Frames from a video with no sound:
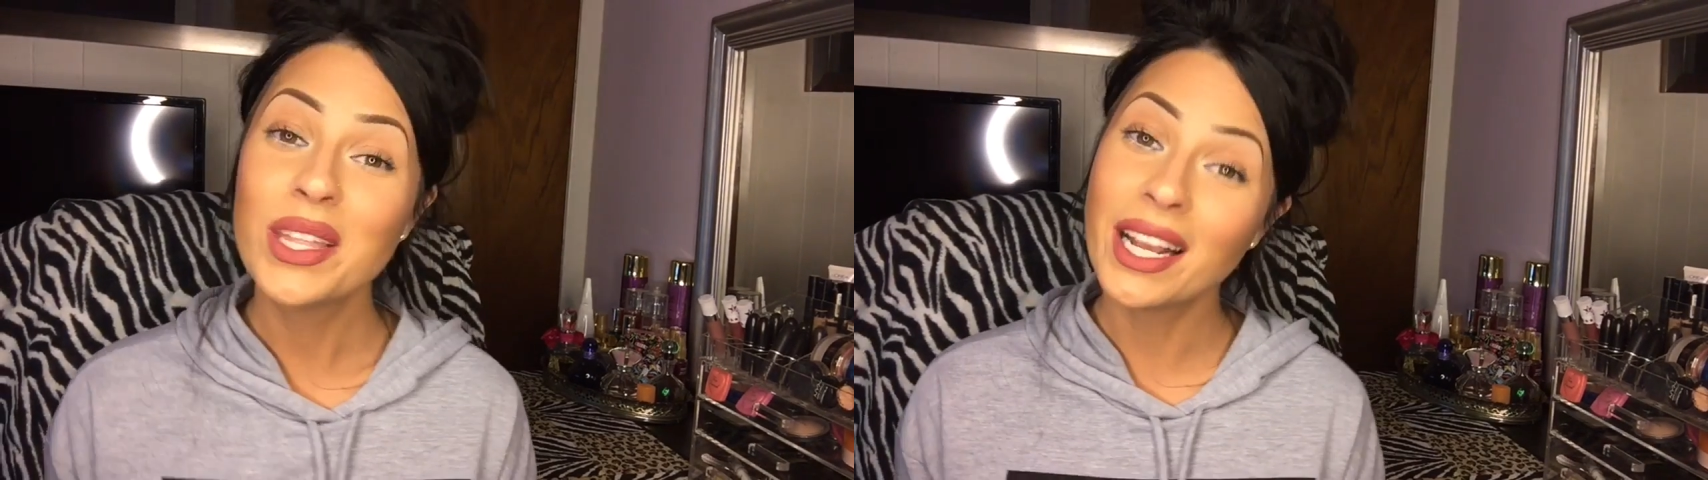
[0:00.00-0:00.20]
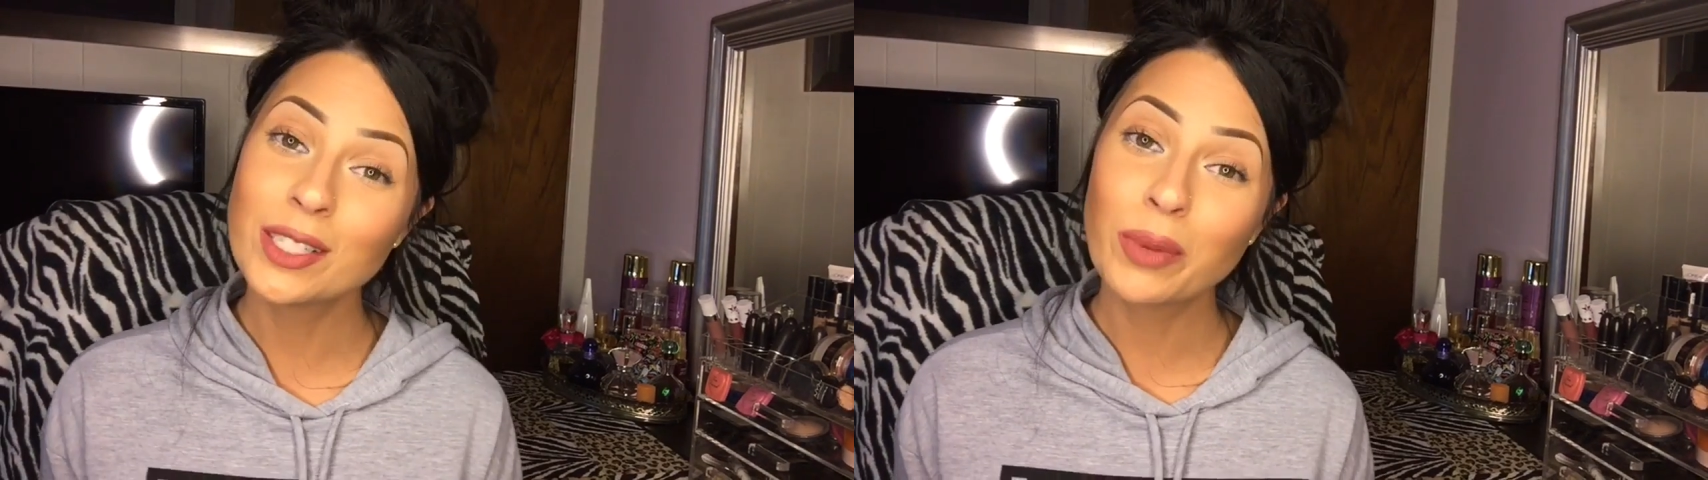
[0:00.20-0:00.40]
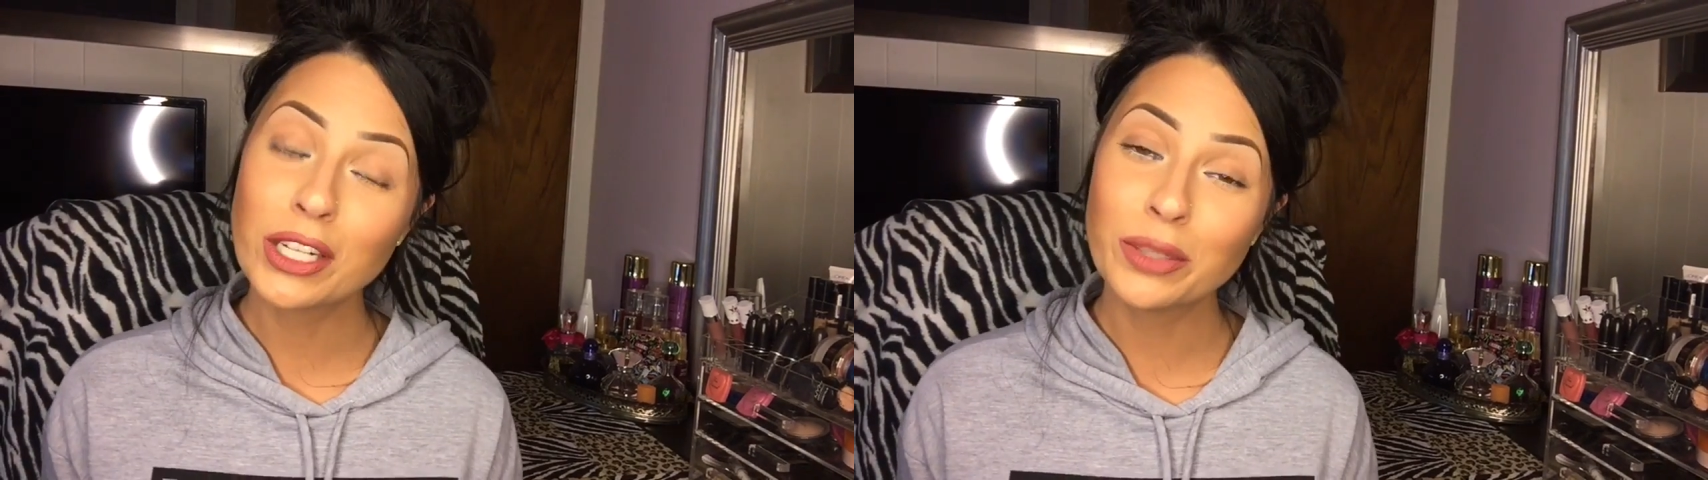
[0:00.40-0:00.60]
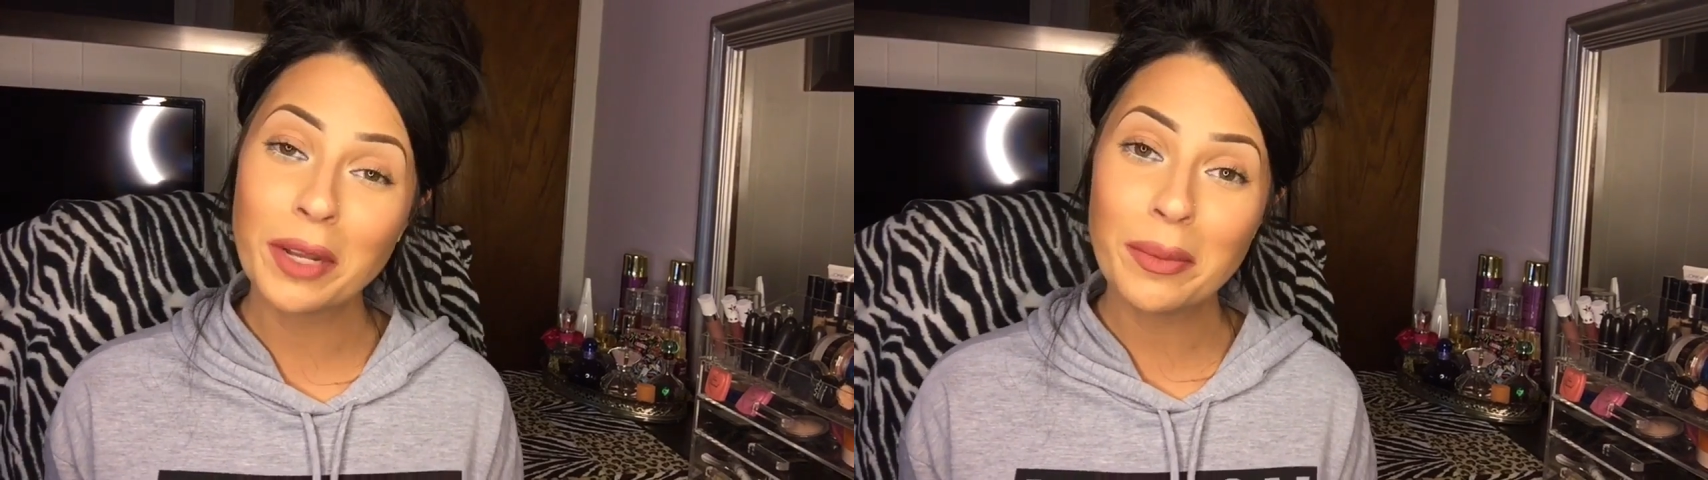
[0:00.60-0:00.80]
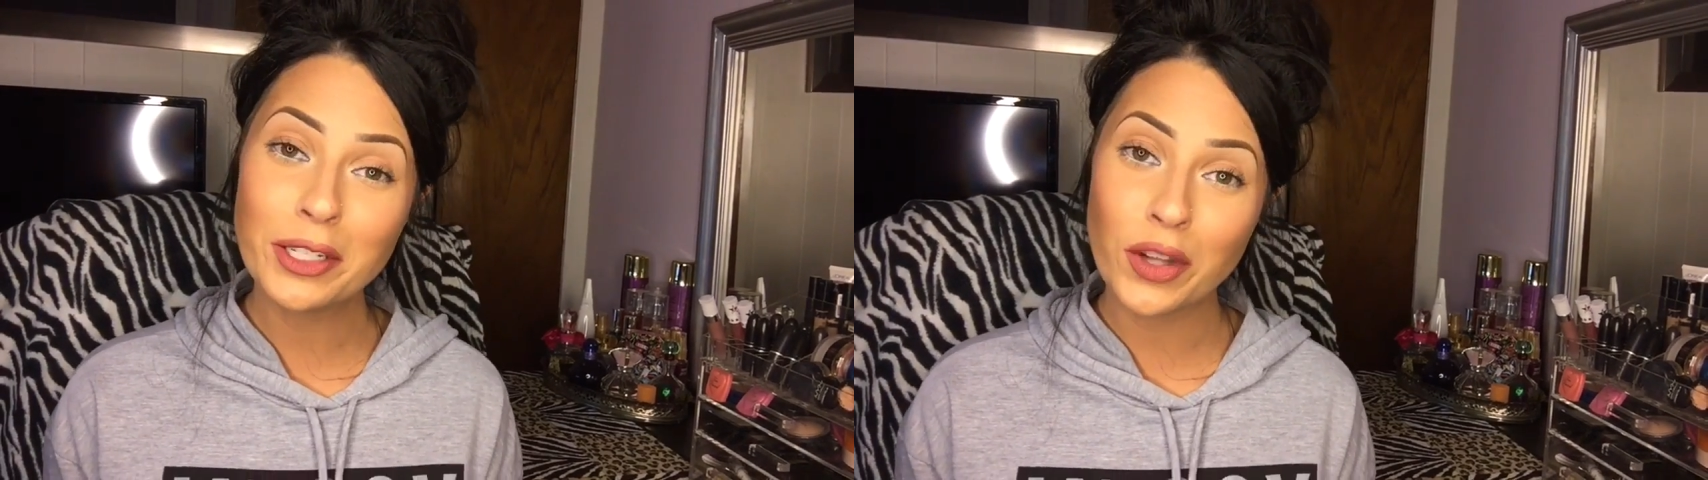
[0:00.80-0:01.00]
The next brush I'm
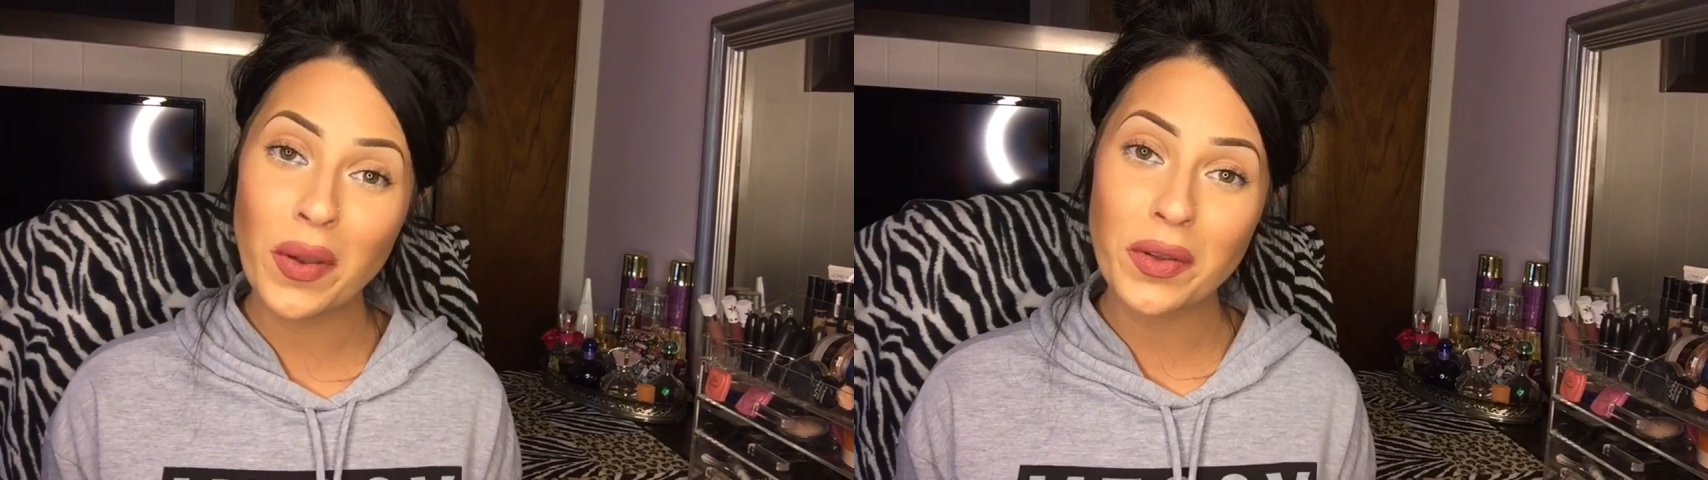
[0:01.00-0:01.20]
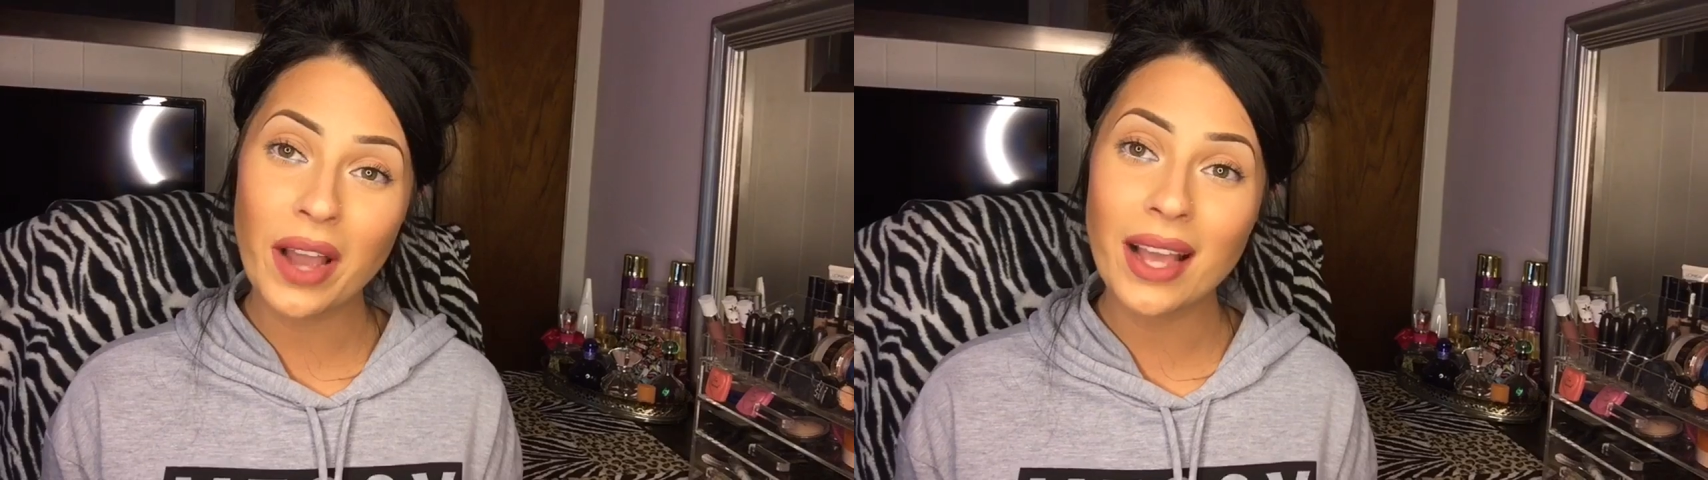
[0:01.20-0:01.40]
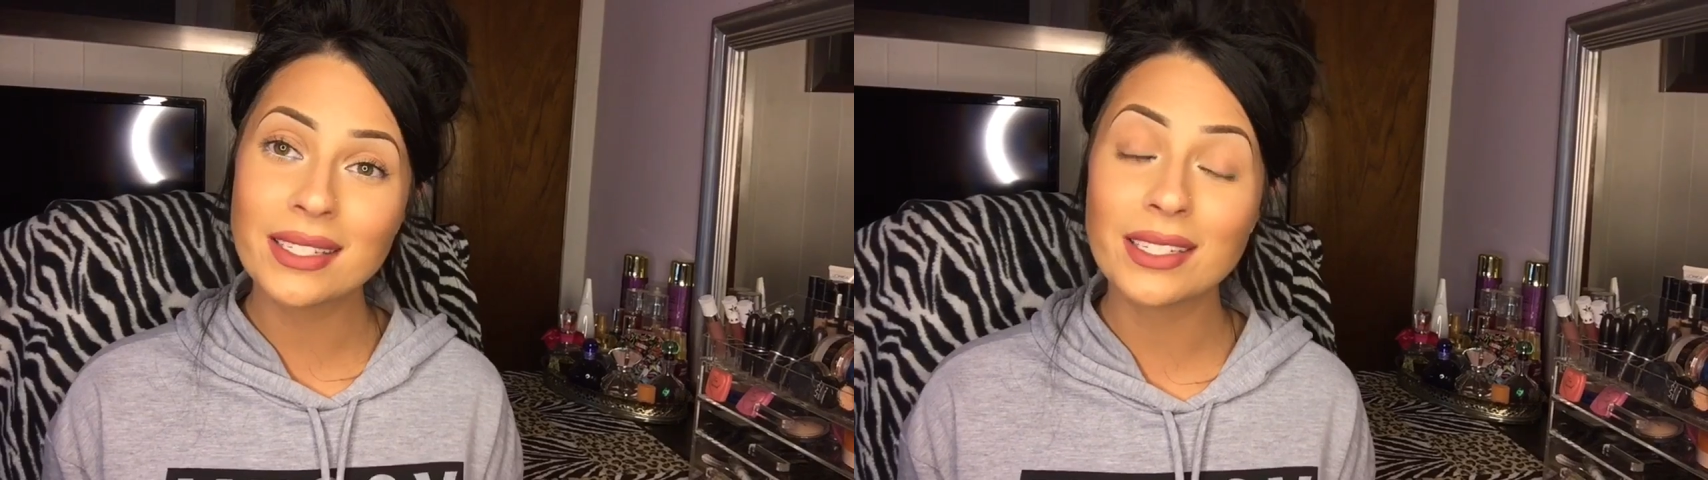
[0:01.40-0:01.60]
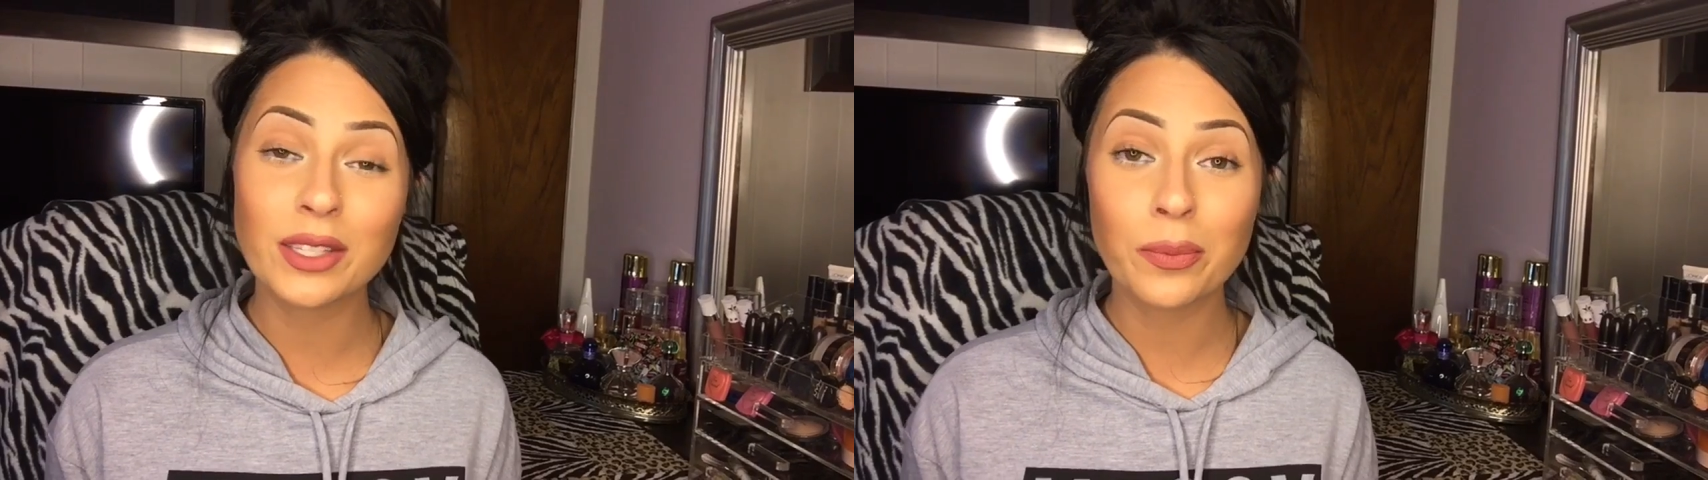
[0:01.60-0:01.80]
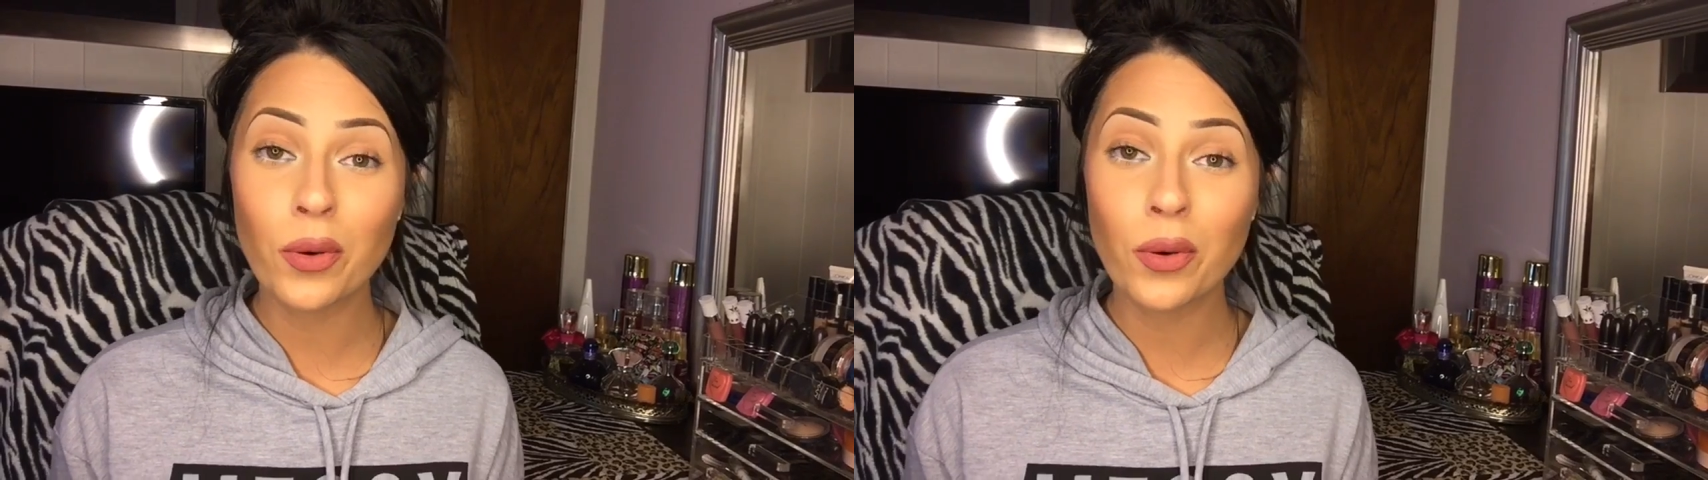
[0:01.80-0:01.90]
going to be showing you guys is the